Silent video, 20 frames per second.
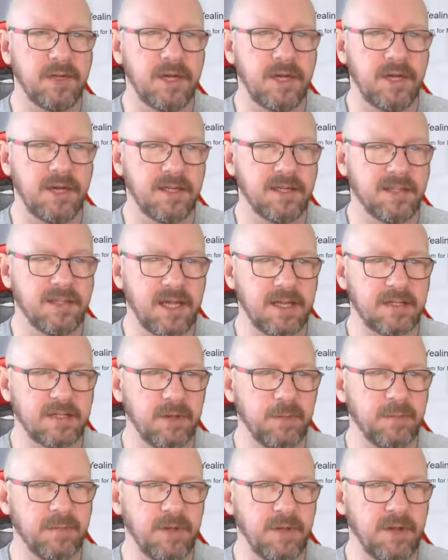uh, set
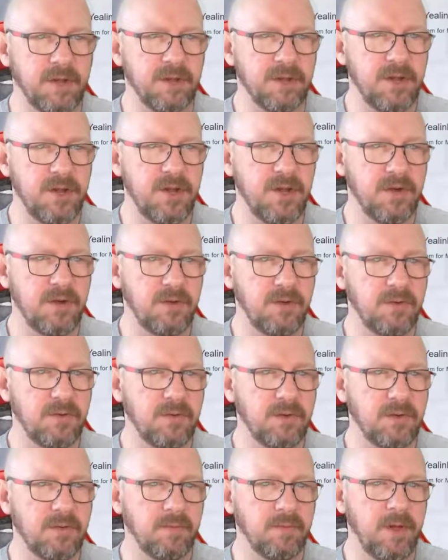something new,
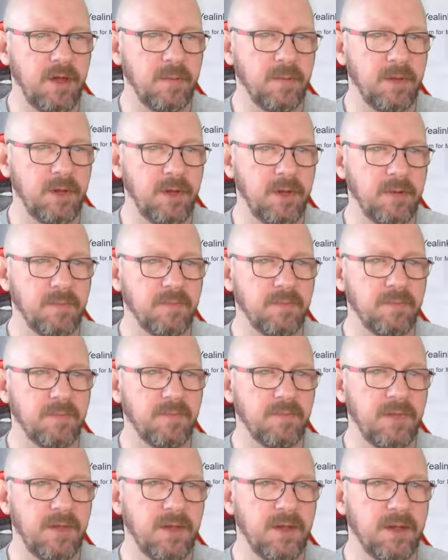maybe
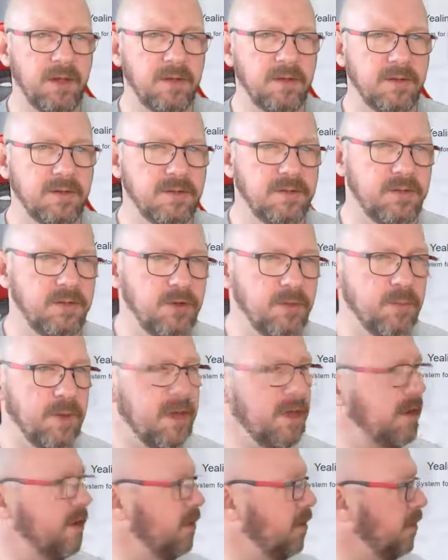zoom
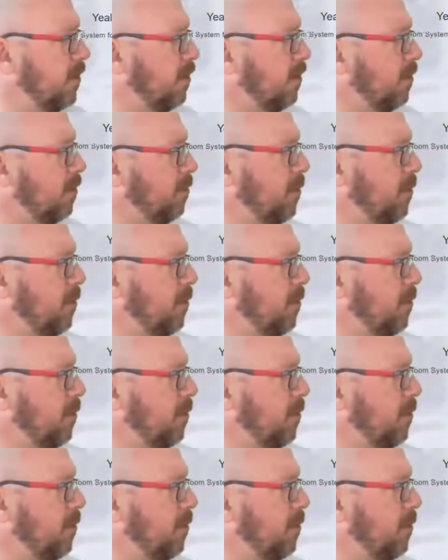in on